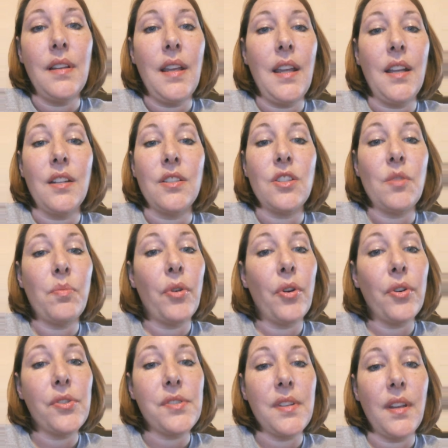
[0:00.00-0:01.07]
and the
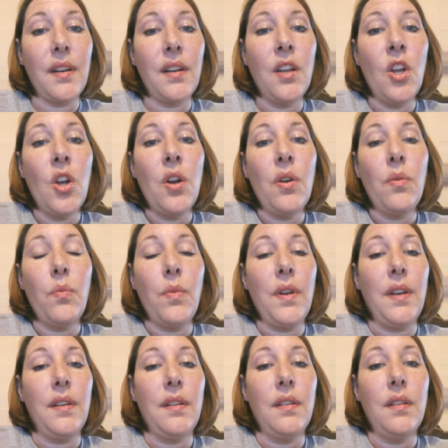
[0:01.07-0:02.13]
person
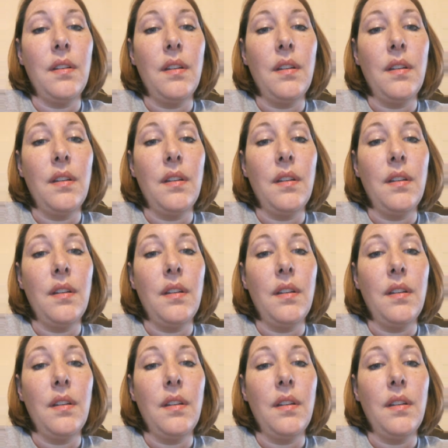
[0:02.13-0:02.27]
when